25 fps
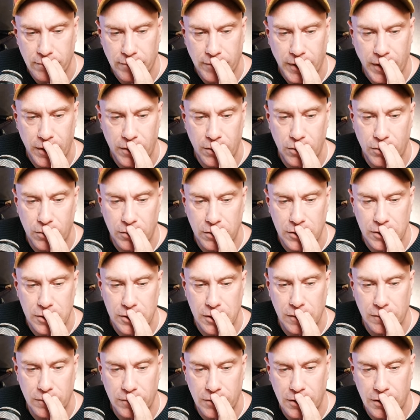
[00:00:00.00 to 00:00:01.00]
I know it's
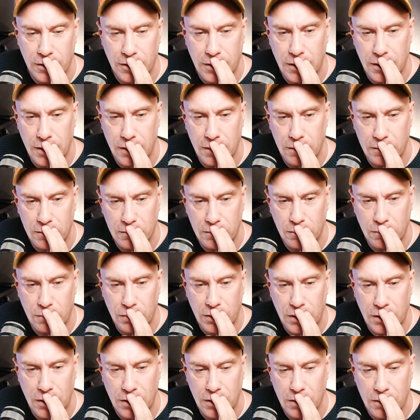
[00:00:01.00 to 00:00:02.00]
somewhere down
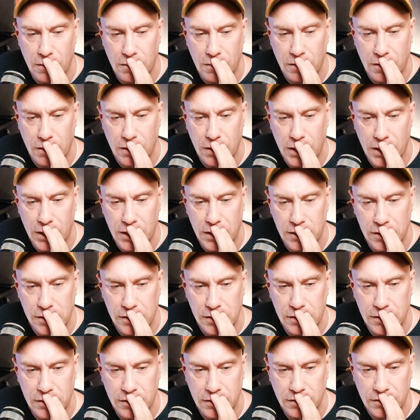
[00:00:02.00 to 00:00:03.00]
below
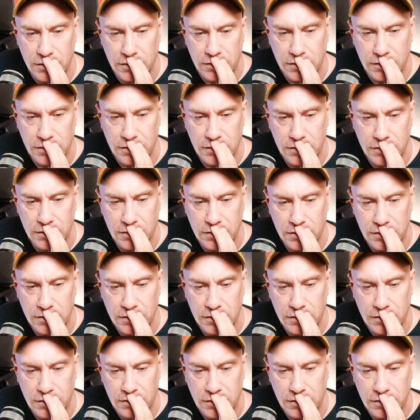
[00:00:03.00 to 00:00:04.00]
this.
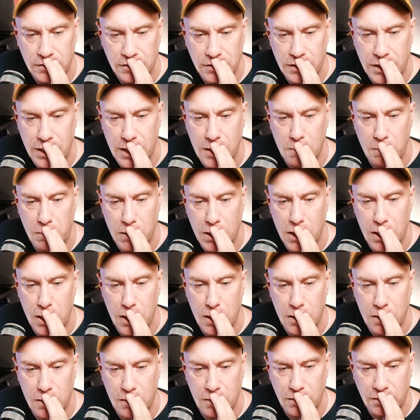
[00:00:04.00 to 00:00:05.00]
Down
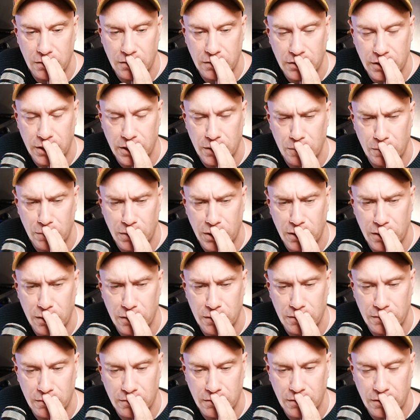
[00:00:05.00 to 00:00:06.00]
below,
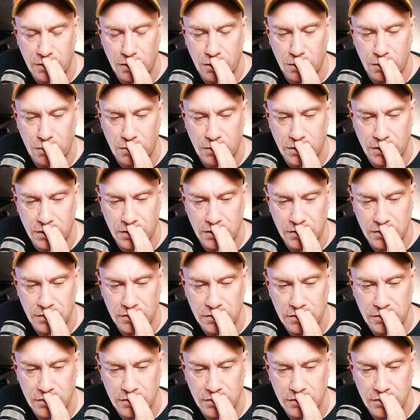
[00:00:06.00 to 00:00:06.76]
lower.